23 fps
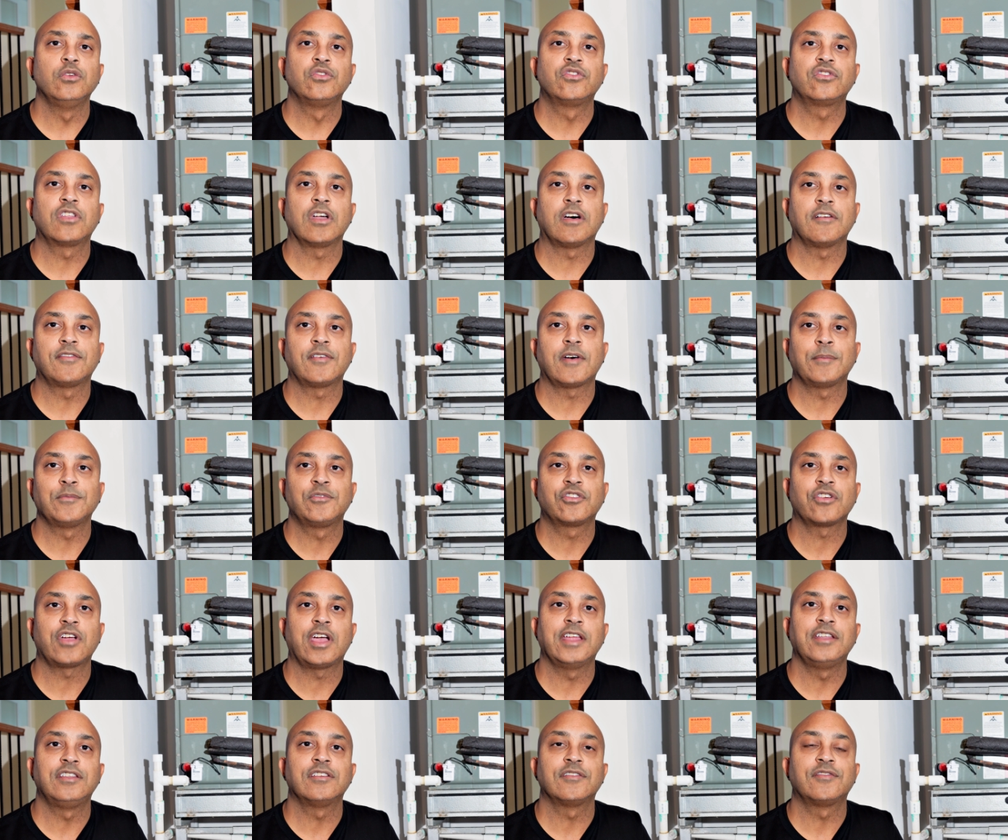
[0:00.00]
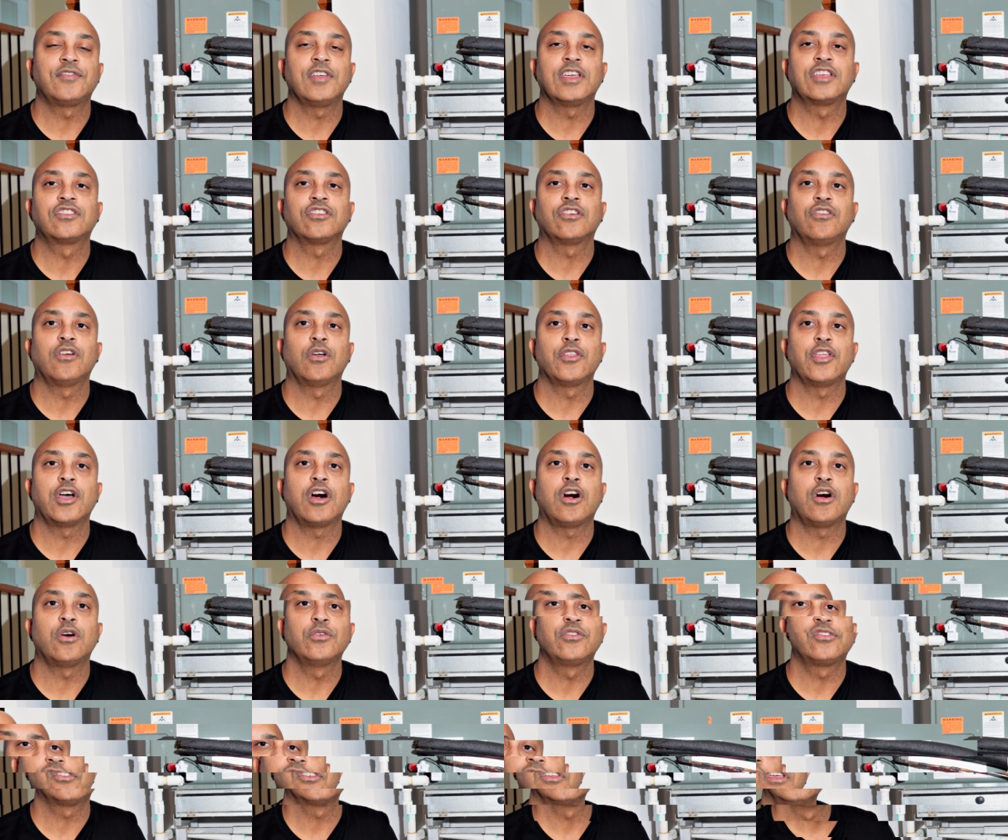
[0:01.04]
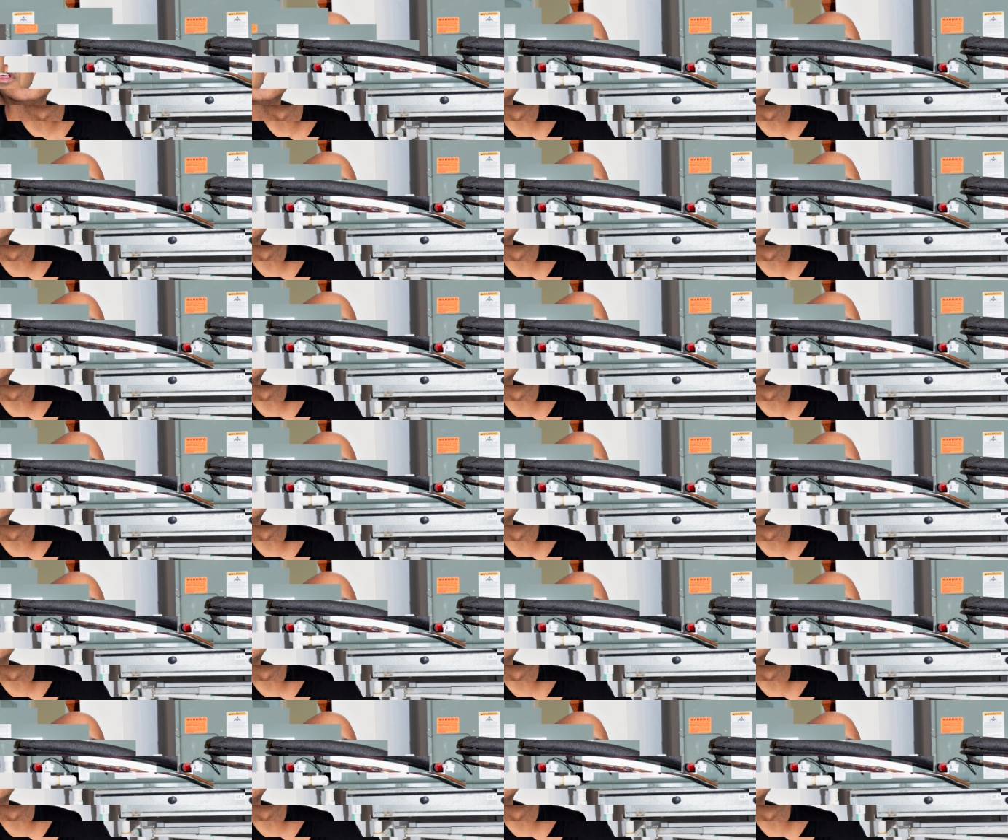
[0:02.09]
stuff I'm trying to fix around the house.